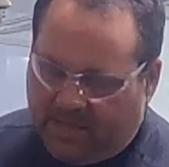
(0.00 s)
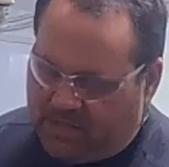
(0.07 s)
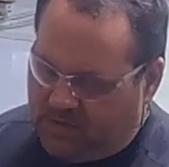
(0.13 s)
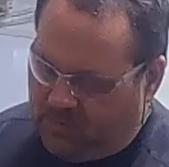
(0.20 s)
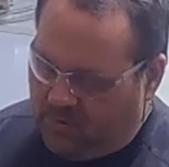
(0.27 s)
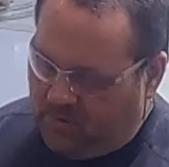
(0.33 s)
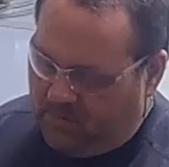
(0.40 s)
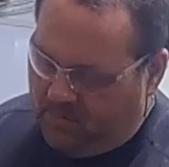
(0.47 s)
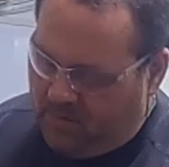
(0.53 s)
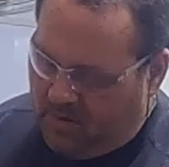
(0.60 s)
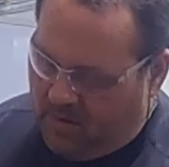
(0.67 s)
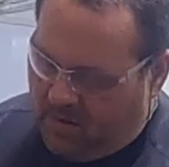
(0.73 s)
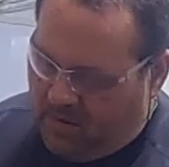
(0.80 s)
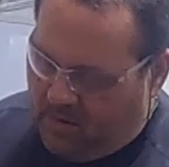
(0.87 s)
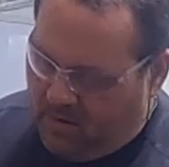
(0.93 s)
into them.
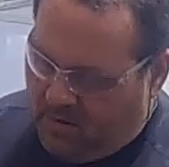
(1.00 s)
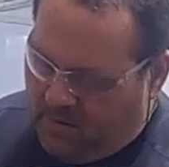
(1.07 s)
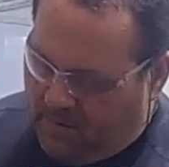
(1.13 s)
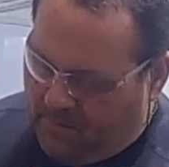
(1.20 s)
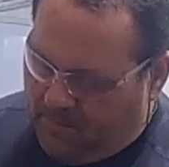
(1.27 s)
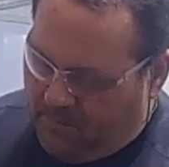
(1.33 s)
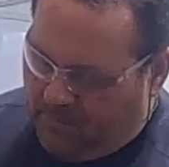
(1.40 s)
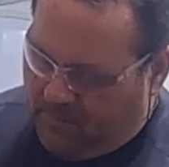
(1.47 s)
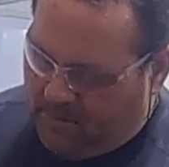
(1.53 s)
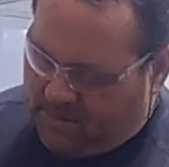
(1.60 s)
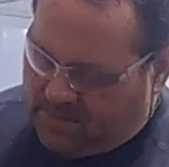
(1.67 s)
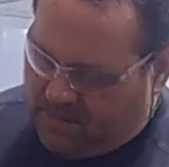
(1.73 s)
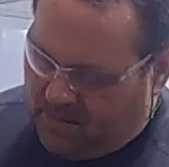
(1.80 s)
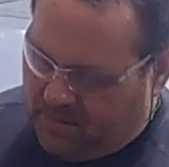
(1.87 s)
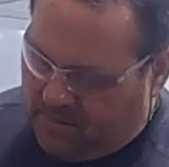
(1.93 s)

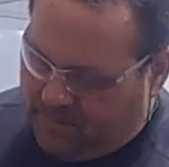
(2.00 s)
But